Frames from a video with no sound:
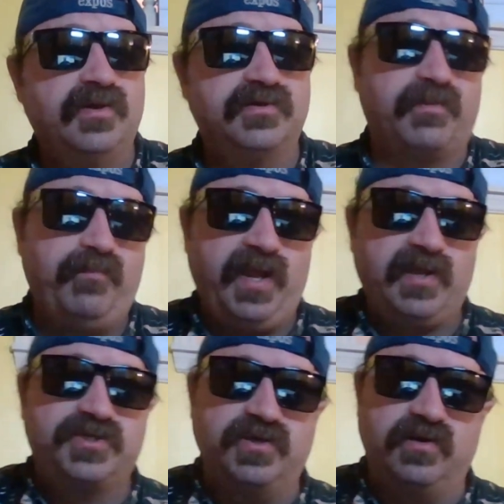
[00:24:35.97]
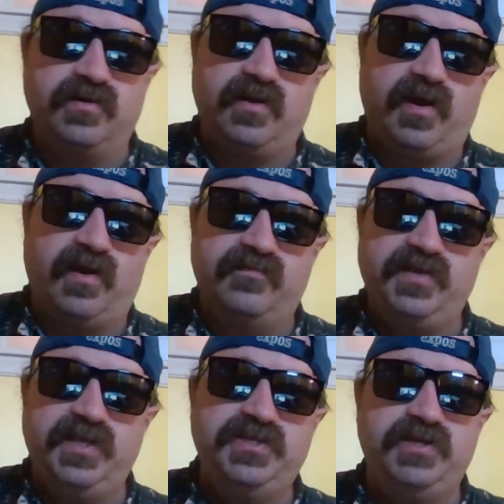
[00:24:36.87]
there's a picture
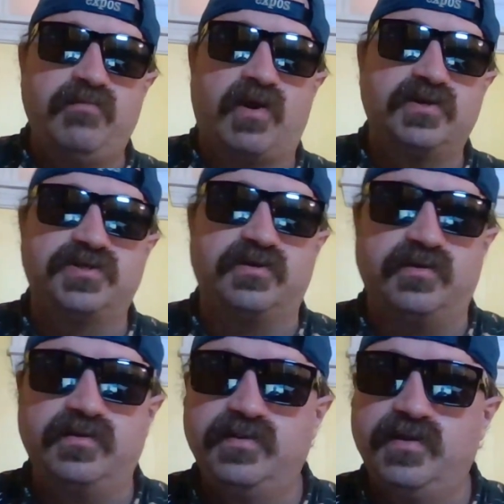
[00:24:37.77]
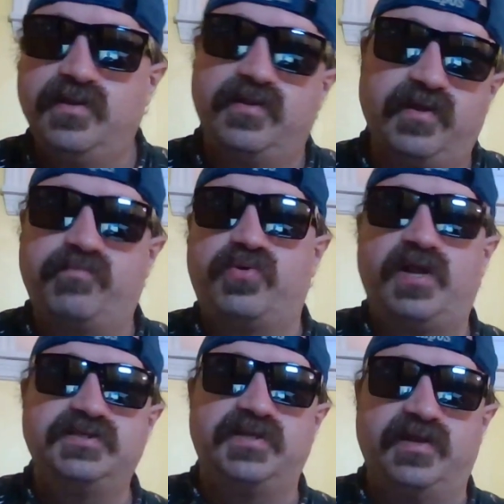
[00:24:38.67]
of E.G. Marshall, the
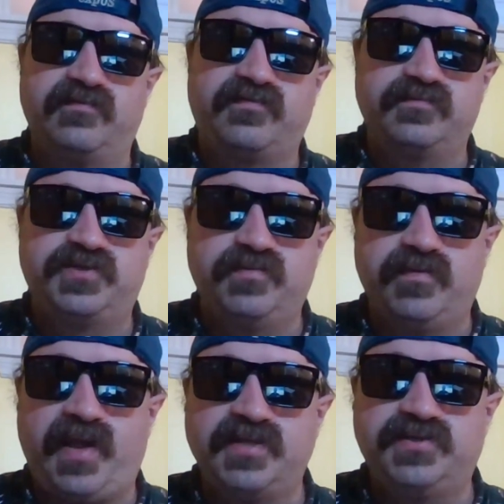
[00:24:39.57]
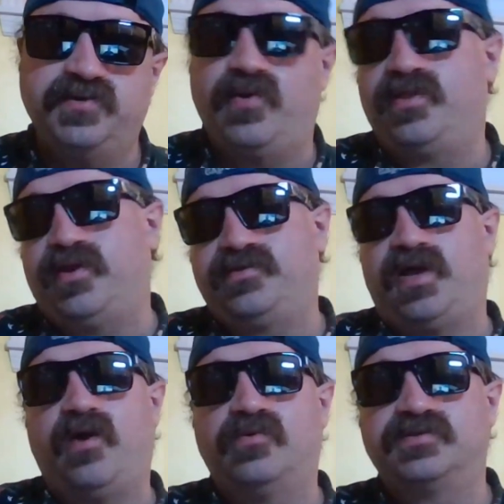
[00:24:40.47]
president from Superman 2. I thought
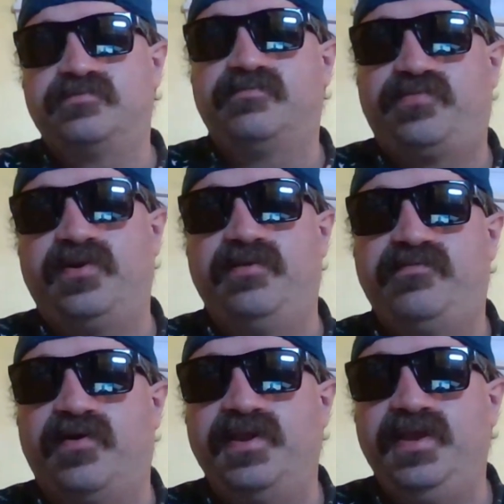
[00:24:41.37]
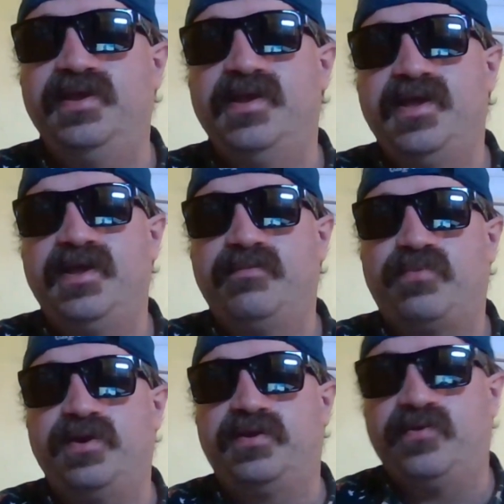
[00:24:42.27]
that was pretty funny,
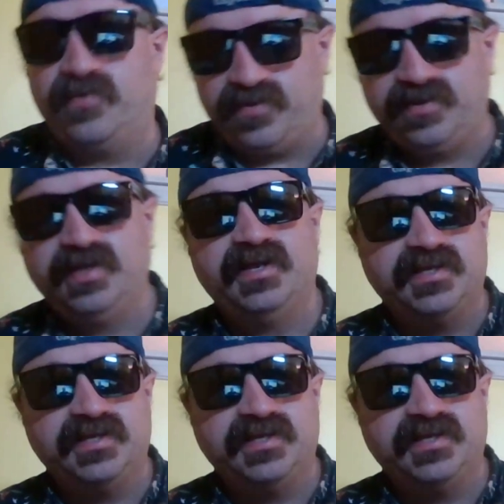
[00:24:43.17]
pretty cool.